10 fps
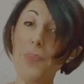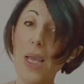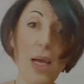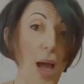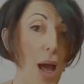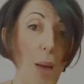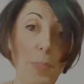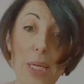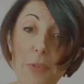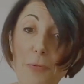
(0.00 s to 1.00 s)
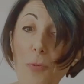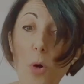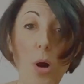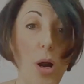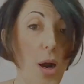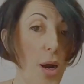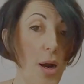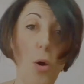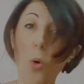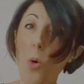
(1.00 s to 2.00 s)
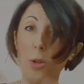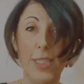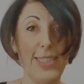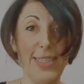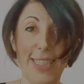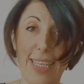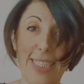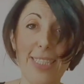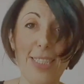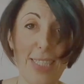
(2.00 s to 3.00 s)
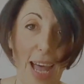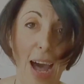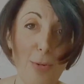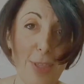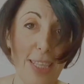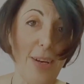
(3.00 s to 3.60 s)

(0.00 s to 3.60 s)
common for all the detectors out there,